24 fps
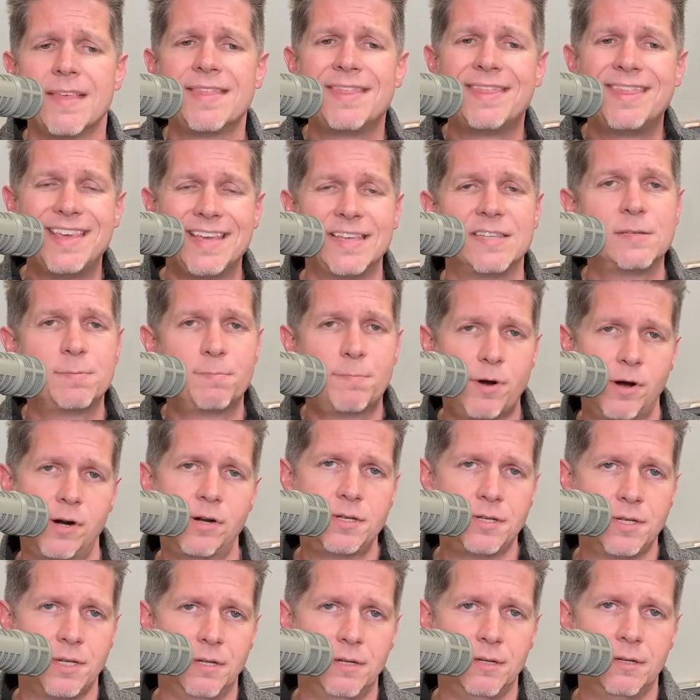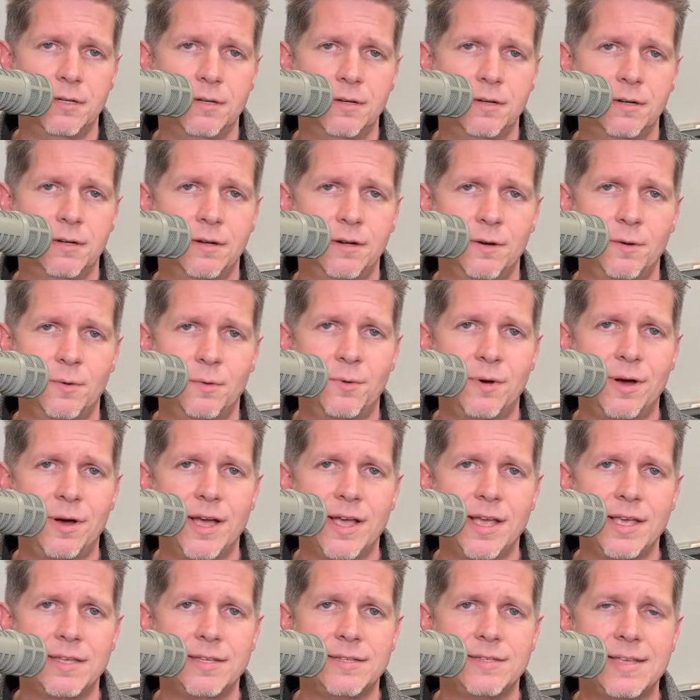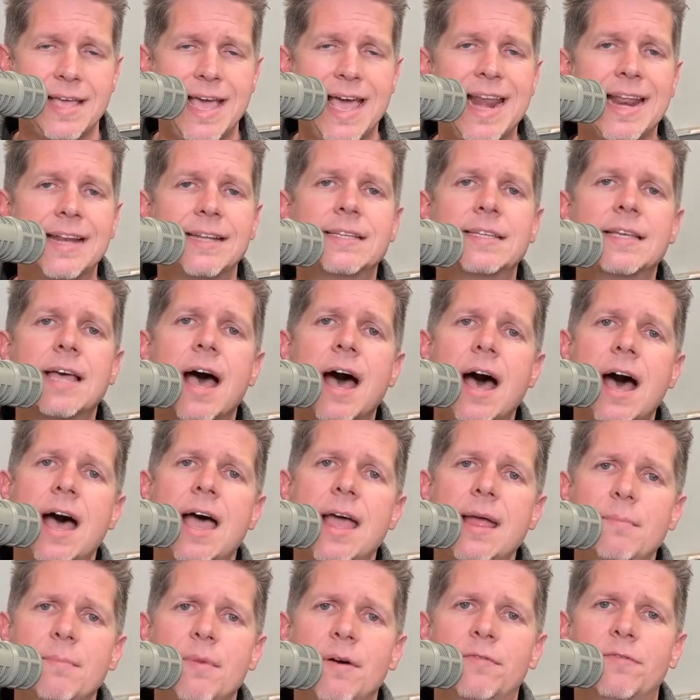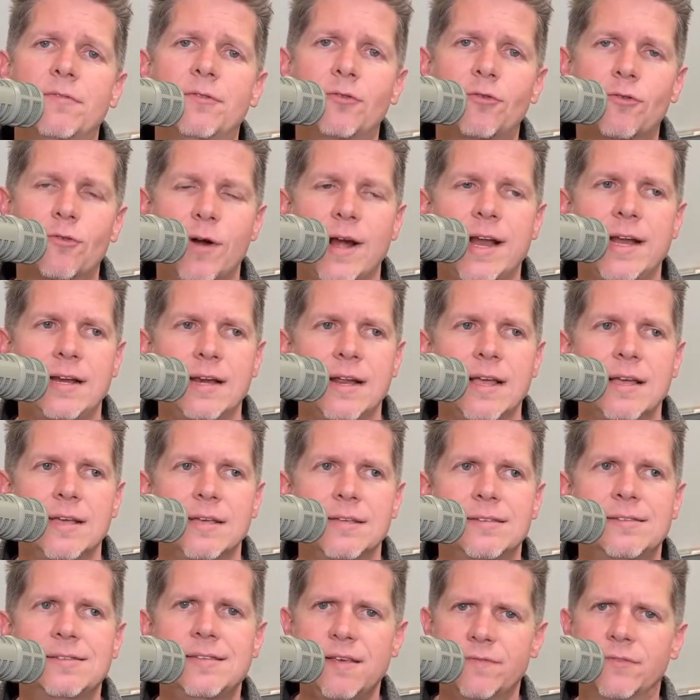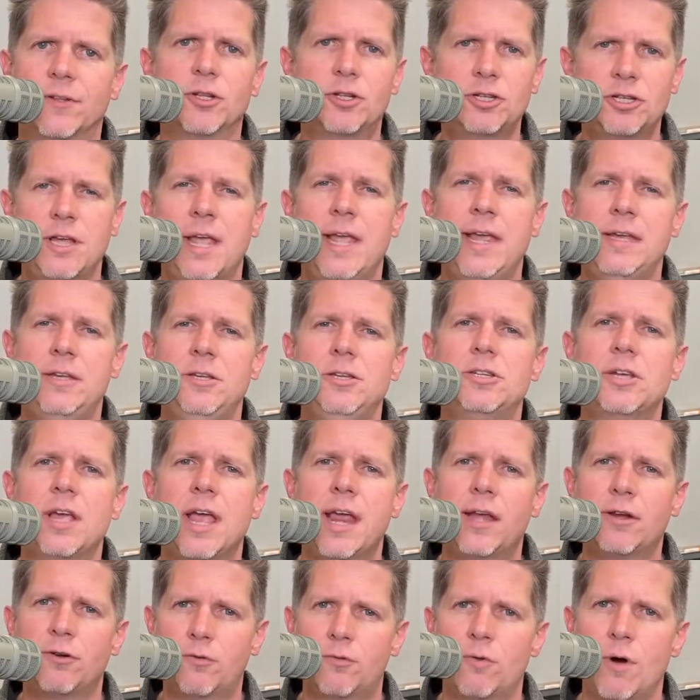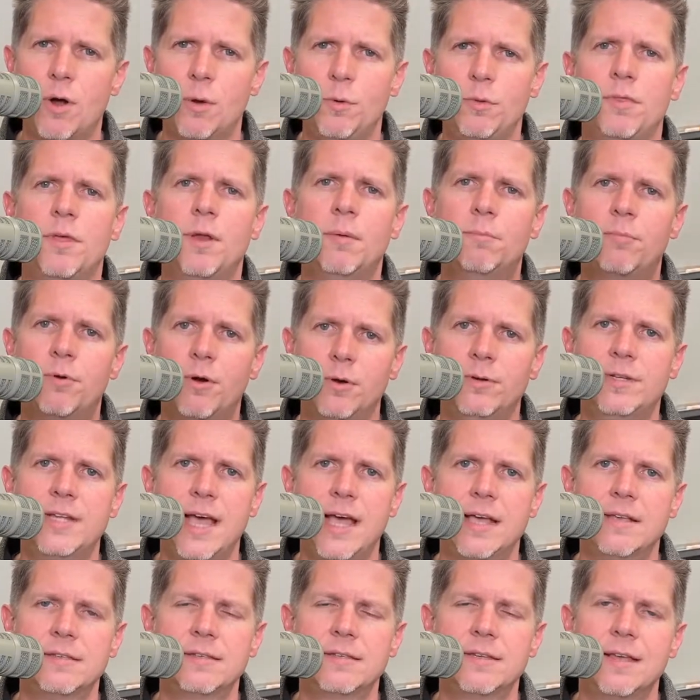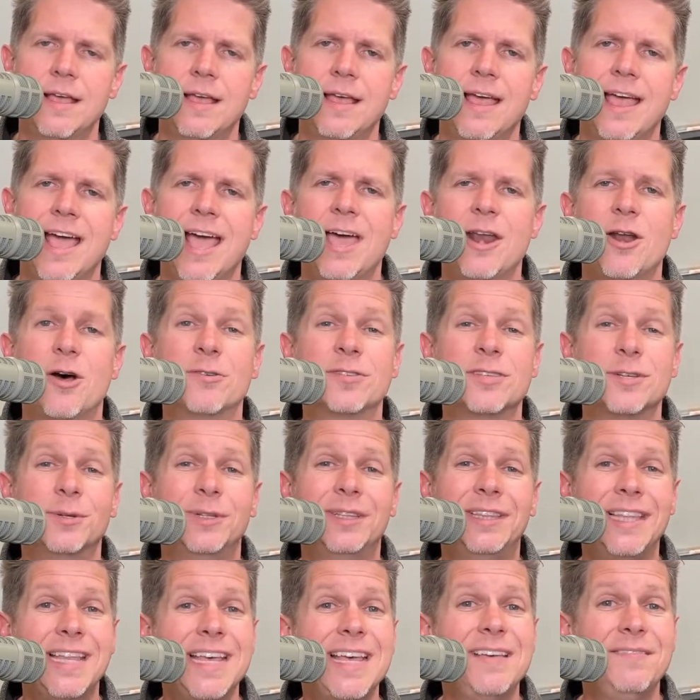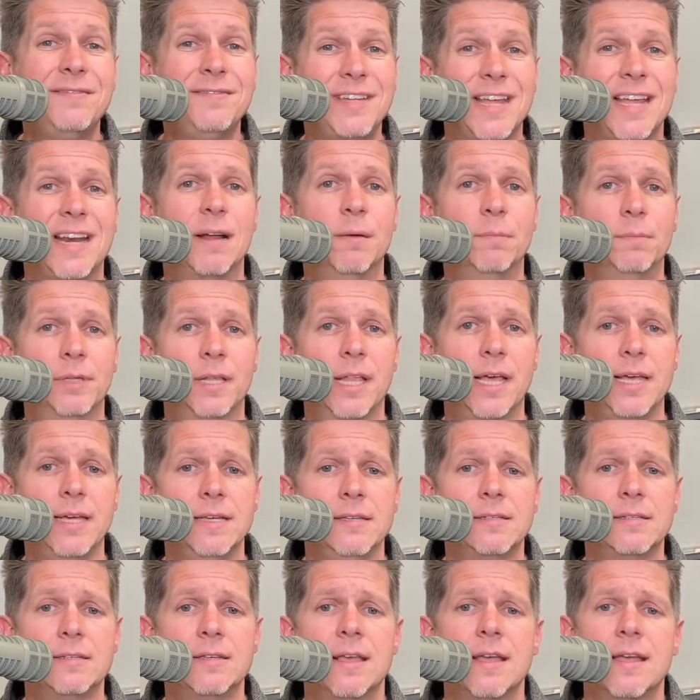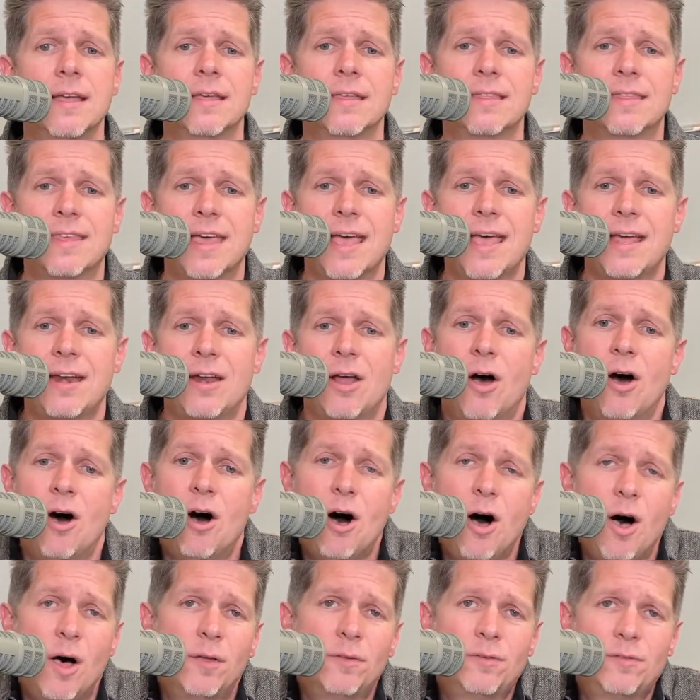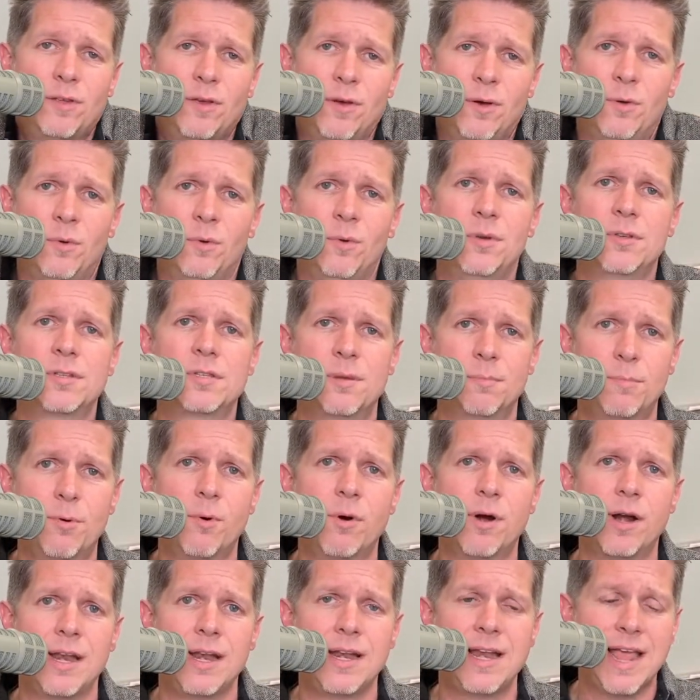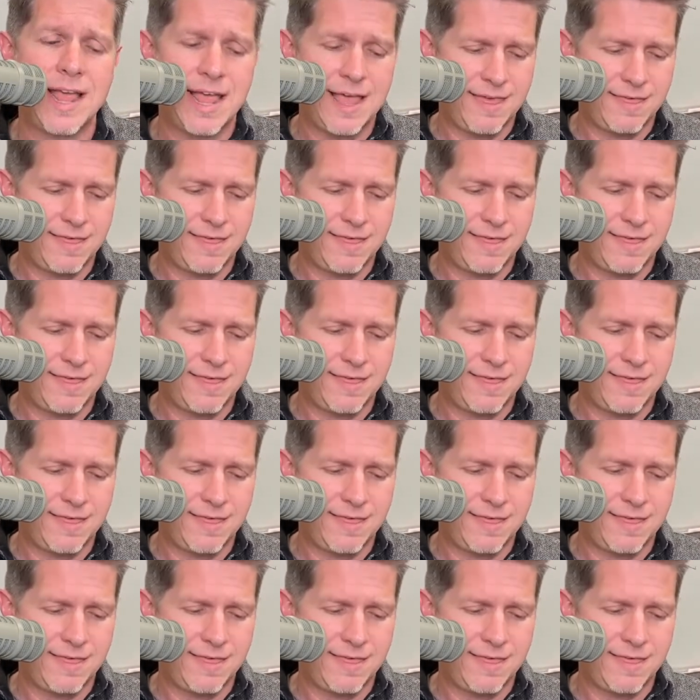this person was at a time of great civil change and growth and protest, and also lived in a place that also supported